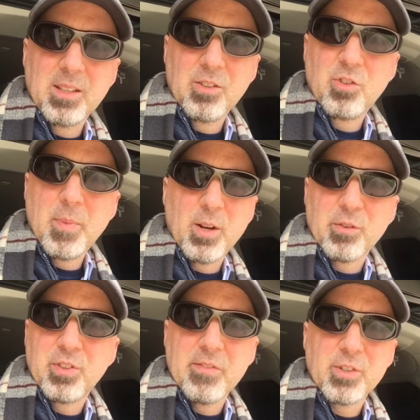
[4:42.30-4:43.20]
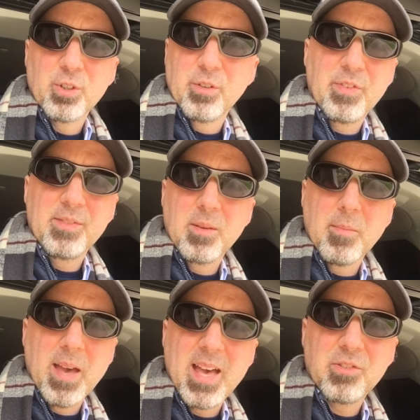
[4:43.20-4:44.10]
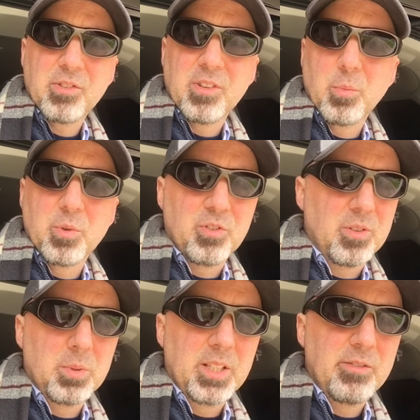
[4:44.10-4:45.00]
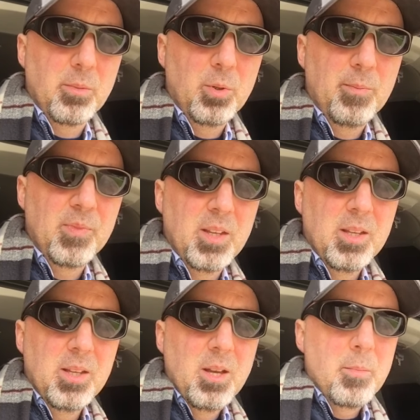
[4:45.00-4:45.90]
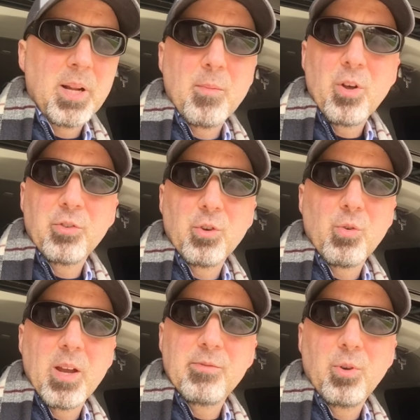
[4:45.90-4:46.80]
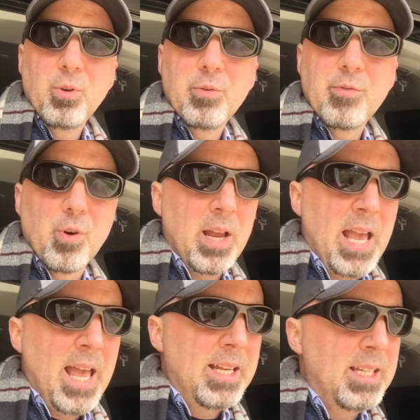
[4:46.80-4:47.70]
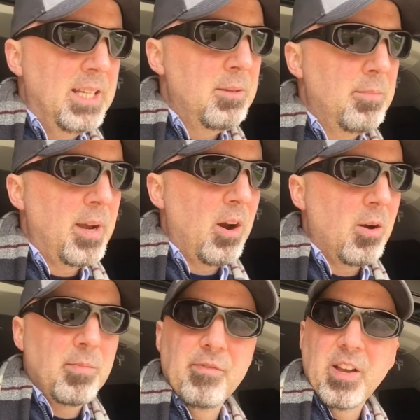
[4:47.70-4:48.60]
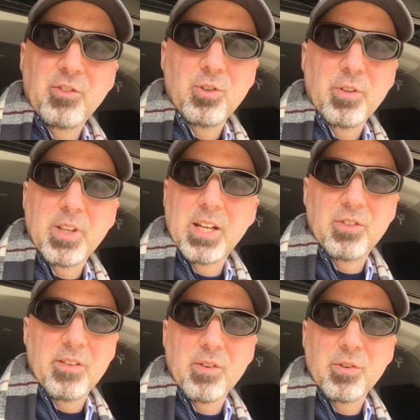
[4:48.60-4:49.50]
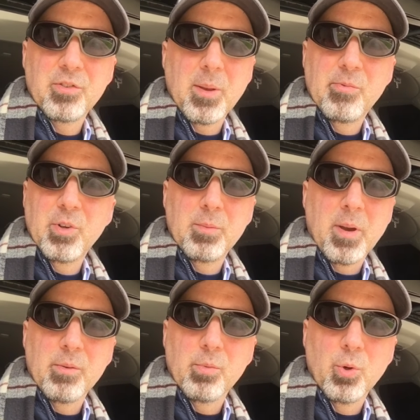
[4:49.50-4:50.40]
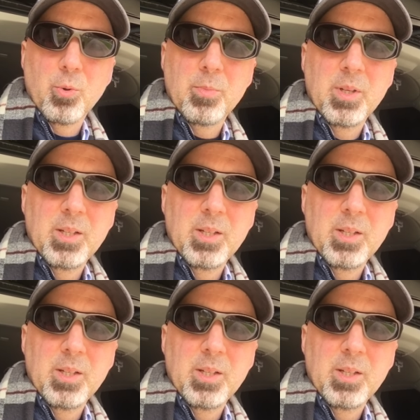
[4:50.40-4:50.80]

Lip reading: she's made over 750 masks, which is unbelievable. But I'm also grateful for any paraprofessional that has ever stepped foot in my room.